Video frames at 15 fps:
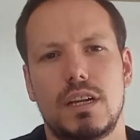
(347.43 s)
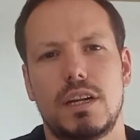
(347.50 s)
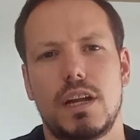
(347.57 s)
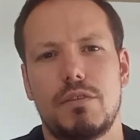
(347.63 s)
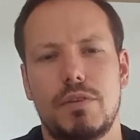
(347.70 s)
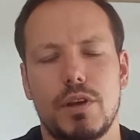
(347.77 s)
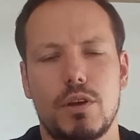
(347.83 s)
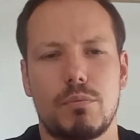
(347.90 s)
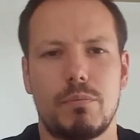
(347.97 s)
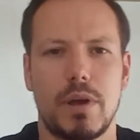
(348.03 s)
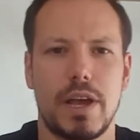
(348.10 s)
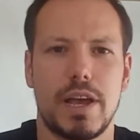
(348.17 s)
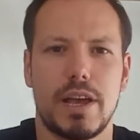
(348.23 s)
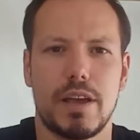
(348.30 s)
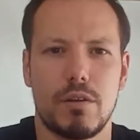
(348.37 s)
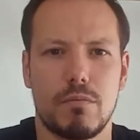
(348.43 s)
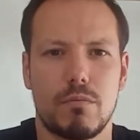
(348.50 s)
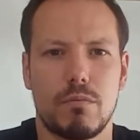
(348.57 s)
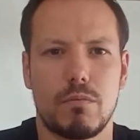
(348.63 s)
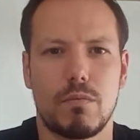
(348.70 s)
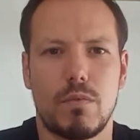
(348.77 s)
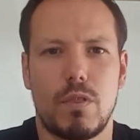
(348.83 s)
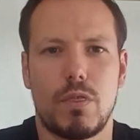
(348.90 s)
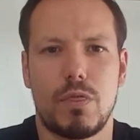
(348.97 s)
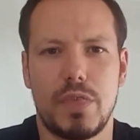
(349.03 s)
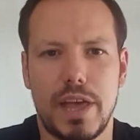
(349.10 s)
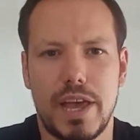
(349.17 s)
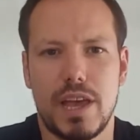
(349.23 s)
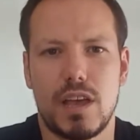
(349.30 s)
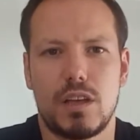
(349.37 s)
if you could pair
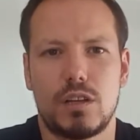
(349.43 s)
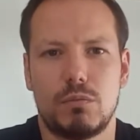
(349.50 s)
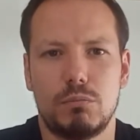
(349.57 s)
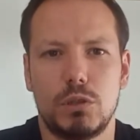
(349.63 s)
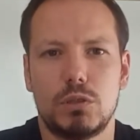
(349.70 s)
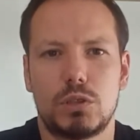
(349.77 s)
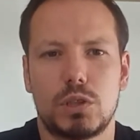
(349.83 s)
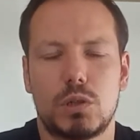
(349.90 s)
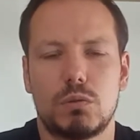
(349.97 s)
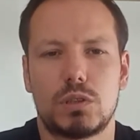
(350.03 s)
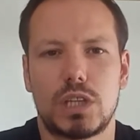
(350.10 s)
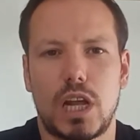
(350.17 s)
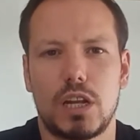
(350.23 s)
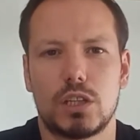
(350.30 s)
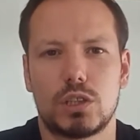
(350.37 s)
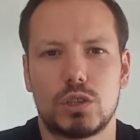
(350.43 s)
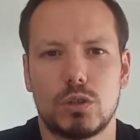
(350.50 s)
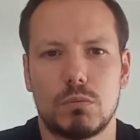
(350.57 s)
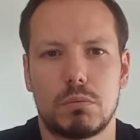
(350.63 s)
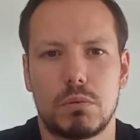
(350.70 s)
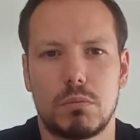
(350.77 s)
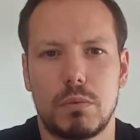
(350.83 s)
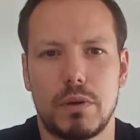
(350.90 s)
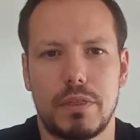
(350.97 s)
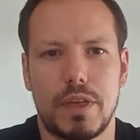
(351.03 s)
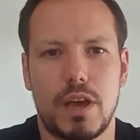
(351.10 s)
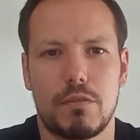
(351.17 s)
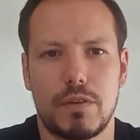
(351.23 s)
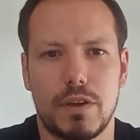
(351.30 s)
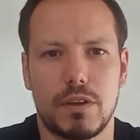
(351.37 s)
their musical talent up with
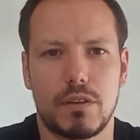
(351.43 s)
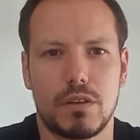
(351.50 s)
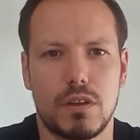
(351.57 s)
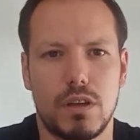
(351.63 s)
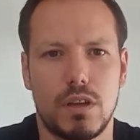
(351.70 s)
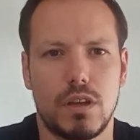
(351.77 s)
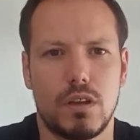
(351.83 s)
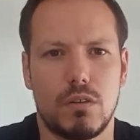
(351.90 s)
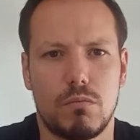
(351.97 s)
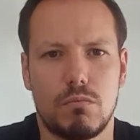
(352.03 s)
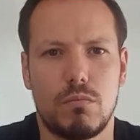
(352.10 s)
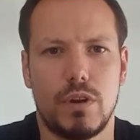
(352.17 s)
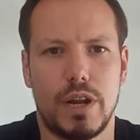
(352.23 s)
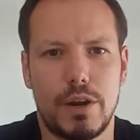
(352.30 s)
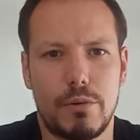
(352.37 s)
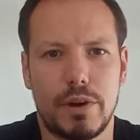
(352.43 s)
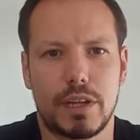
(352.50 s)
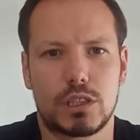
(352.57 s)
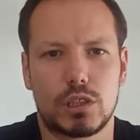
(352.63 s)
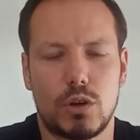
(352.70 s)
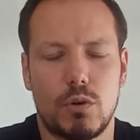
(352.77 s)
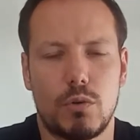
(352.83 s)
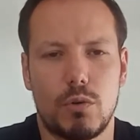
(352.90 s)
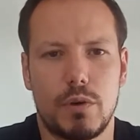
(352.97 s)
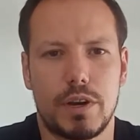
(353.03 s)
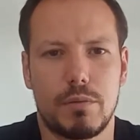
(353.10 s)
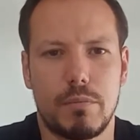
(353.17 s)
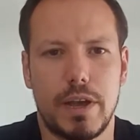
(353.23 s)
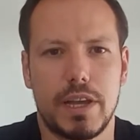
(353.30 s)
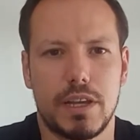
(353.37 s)
having lyrics that are
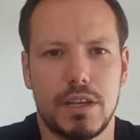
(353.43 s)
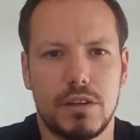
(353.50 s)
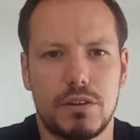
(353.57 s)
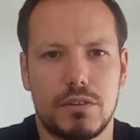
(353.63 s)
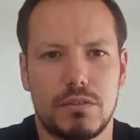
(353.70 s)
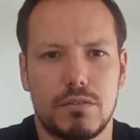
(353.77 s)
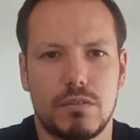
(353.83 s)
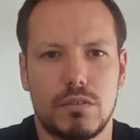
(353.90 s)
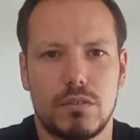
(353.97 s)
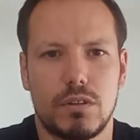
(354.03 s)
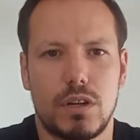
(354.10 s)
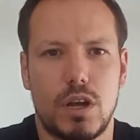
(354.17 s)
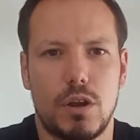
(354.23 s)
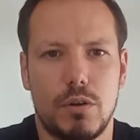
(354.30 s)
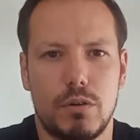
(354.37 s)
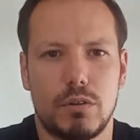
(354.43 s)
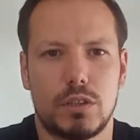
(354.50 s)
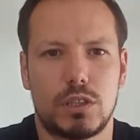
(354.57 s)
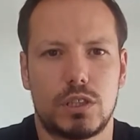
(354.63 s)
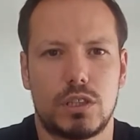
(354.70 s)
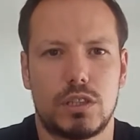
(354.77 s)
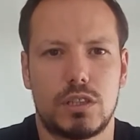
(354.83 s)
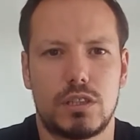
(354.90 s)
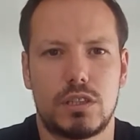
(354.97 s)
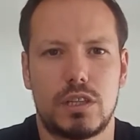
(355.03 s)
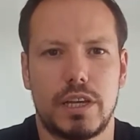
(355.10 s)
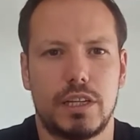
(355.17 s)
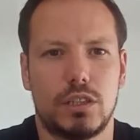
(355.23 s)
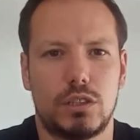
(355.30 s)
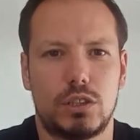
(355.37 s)
already made, and
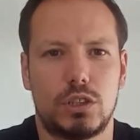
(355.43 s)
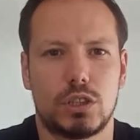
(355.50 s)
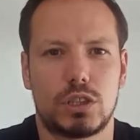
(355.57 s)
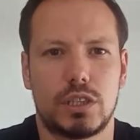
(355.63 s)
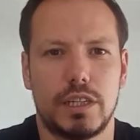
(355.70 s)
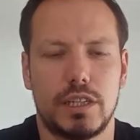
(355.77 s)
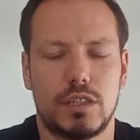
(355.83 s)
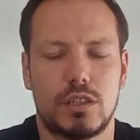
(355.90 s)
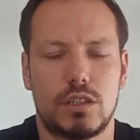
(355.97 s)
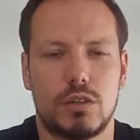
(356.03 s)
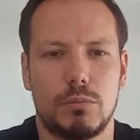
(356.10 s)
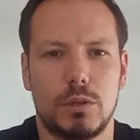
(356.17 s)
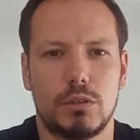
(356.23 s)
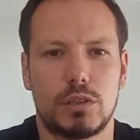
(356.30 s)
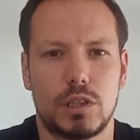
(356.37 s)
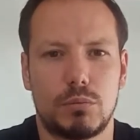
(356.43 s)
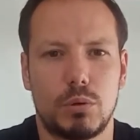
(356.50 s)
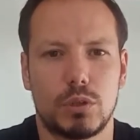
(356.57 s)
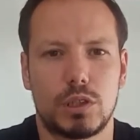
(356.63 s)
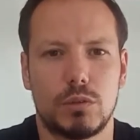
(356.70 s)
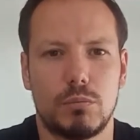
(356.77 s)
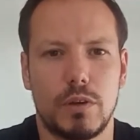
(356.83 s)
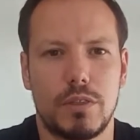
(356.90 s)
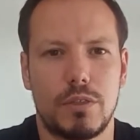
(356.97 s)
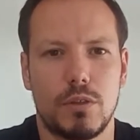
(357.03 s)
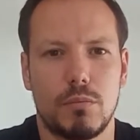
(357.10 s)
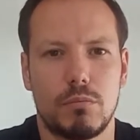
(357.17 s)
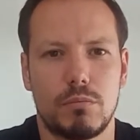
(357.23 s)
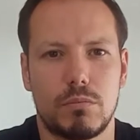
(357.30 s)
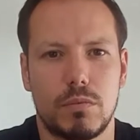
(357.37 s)
they just need the music put in with
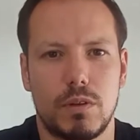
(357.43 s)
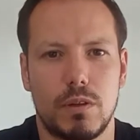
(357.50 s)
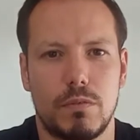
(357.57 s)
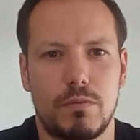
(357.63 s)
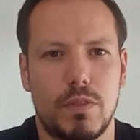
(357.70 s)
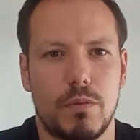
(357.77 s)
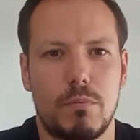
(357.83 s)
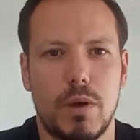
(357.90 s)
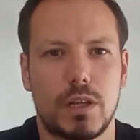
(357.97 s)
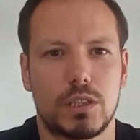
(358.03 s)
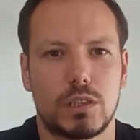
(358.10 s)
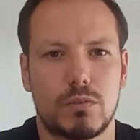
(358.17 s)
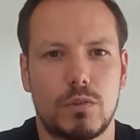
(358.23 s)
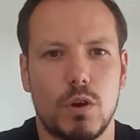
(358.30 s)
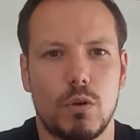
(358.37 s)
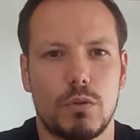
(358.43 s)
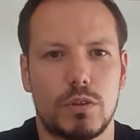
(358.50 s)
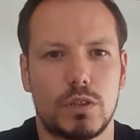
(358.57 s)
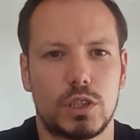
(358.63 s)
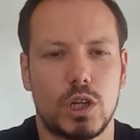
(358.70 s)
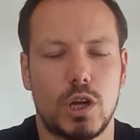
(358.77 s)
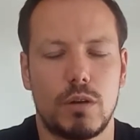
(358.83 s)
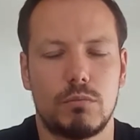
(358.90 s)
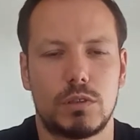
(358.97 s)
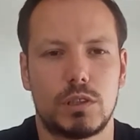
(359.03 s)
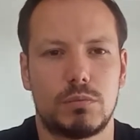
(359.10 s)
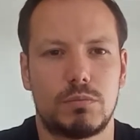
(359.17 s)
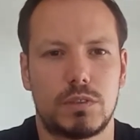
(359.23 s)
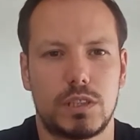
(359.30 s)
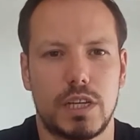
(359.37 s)
them. If the bands have got the time
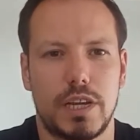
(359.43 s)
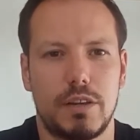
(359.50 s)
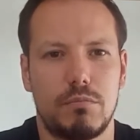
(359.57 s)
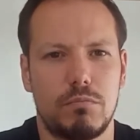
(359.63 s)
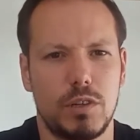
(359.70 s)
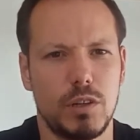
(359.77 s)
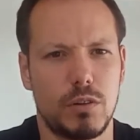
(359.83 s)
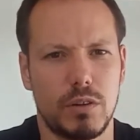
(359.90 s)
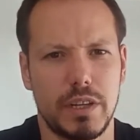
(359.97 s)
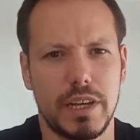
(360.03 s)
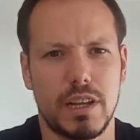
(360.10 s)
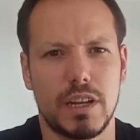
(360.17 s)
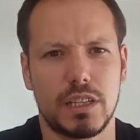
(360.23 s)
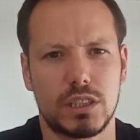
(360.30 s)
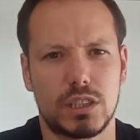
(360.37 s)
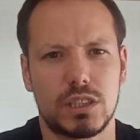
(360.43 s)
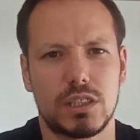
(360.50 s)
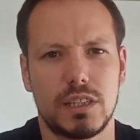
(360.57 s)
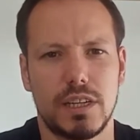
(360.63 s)
to say, yeah, let's